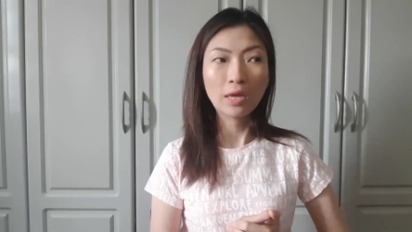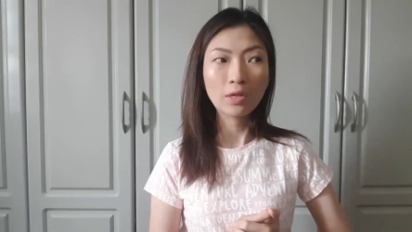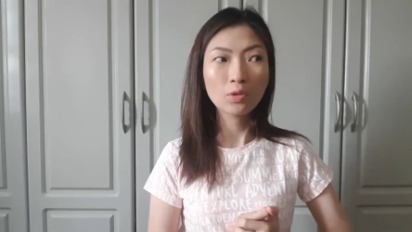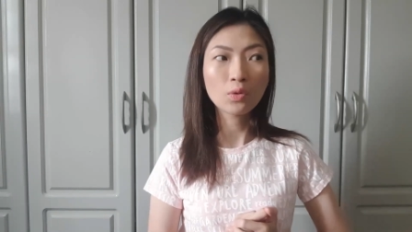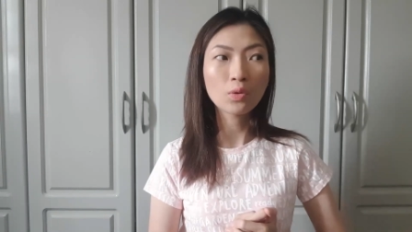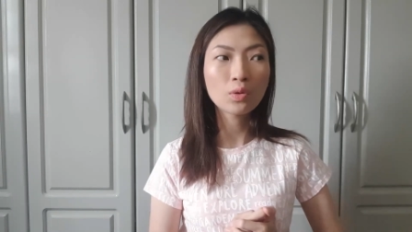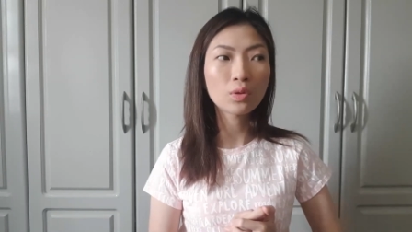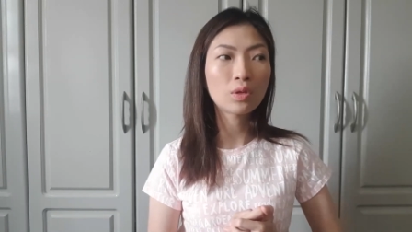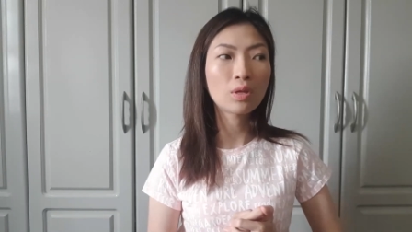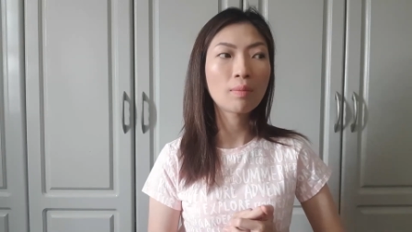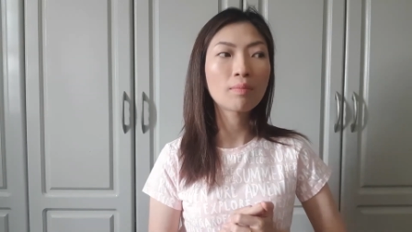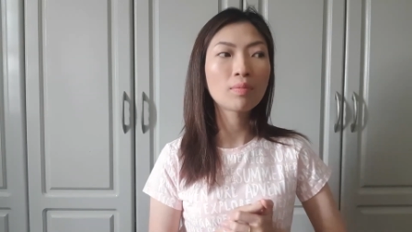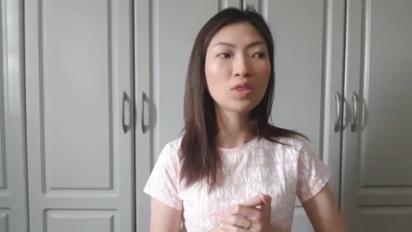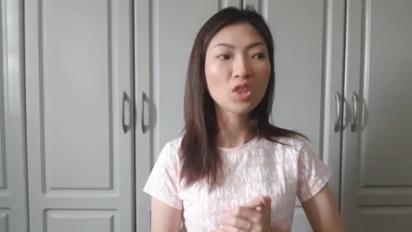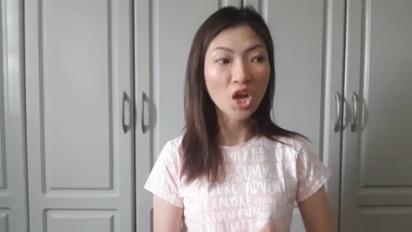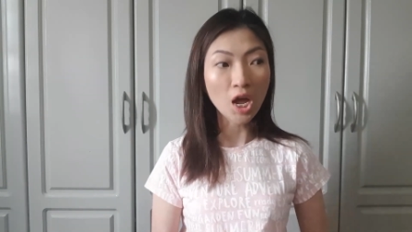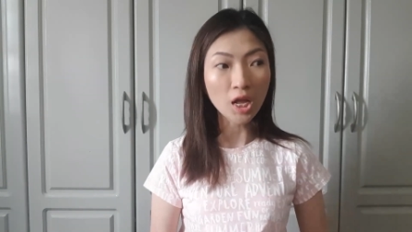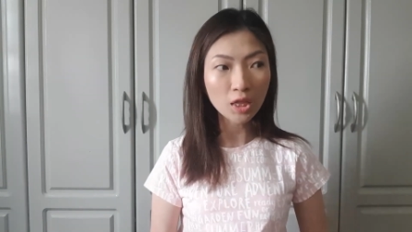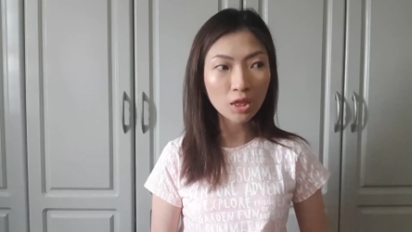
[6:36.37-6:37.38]
I told
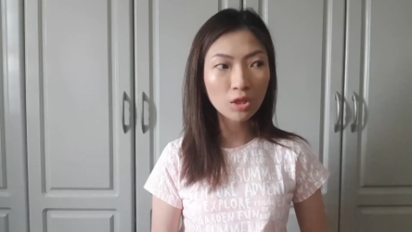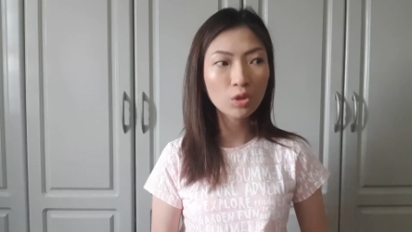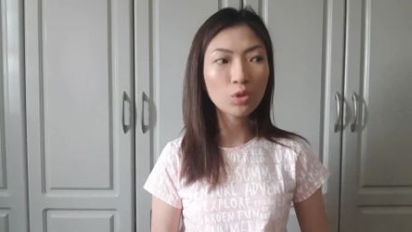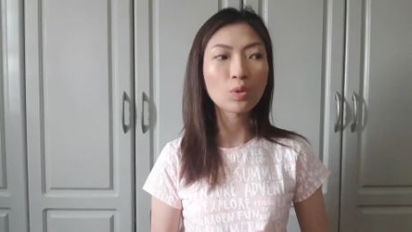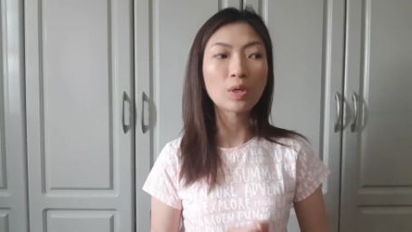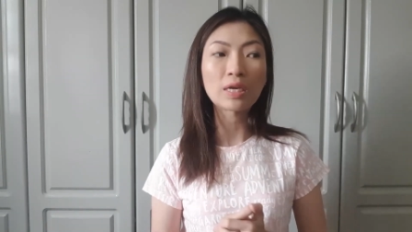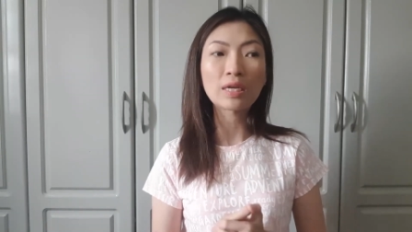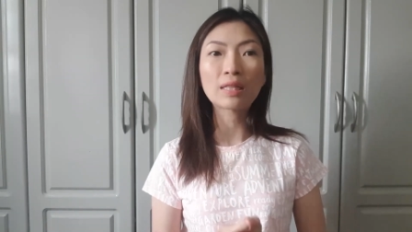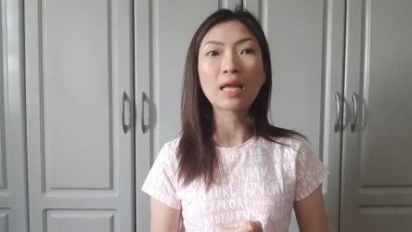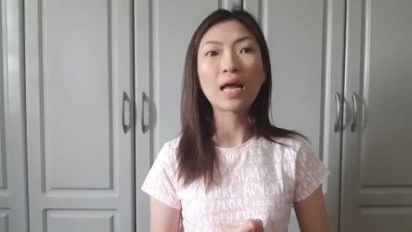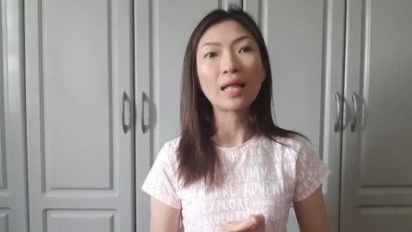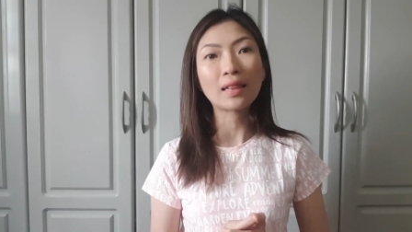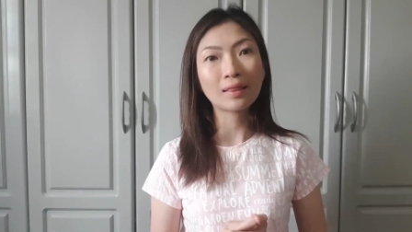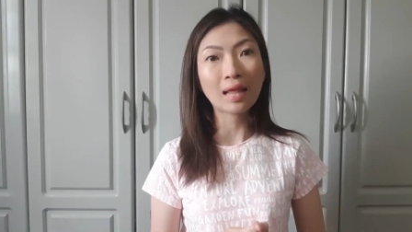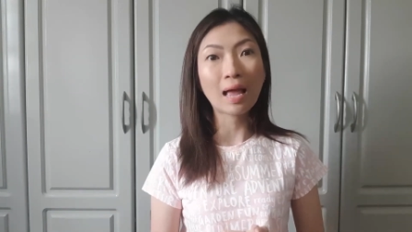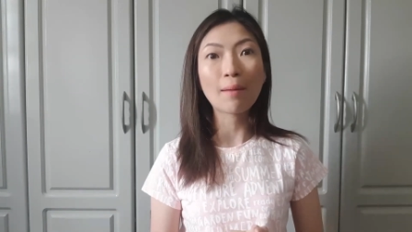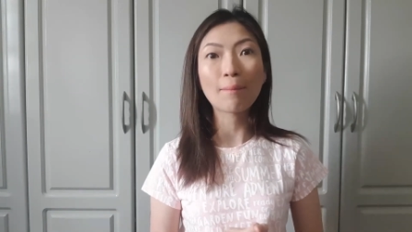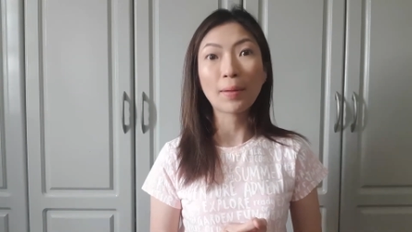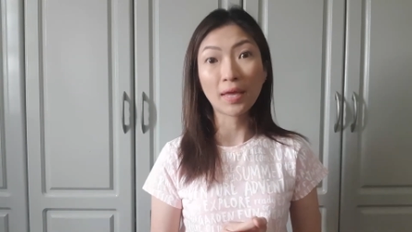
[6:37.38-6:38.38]
them not to eat at
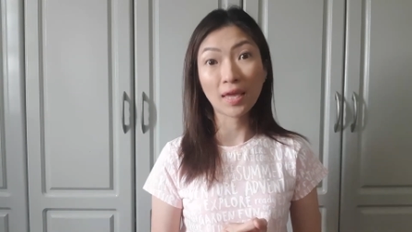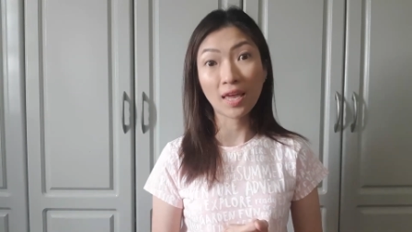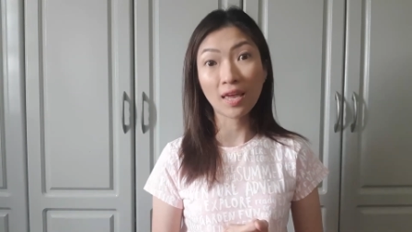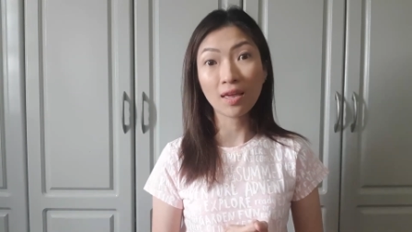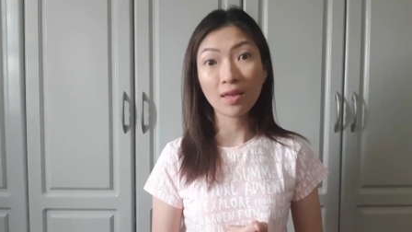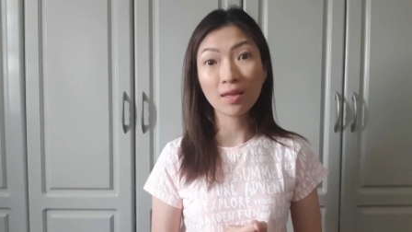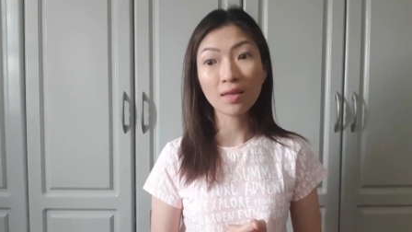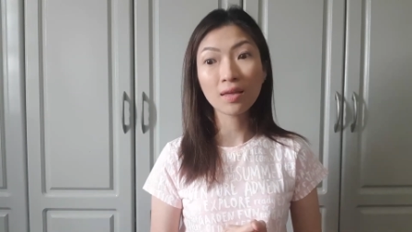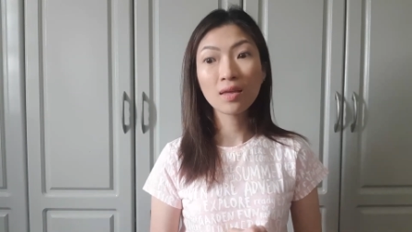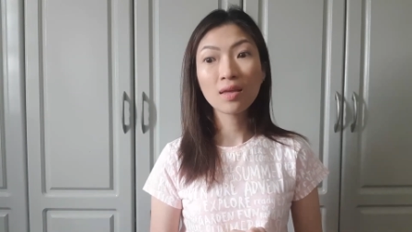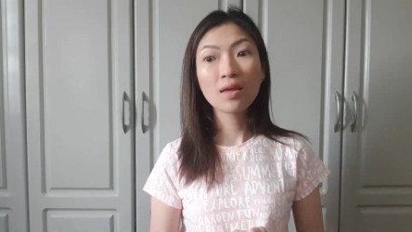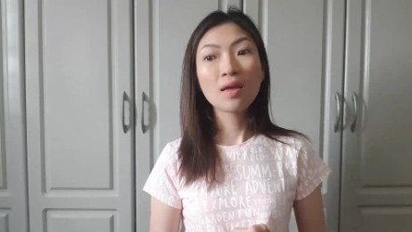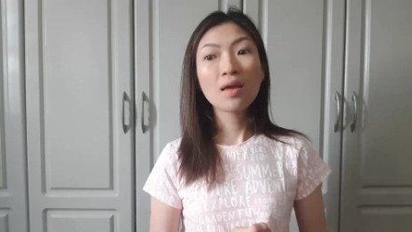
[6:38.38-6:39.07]
Tapa King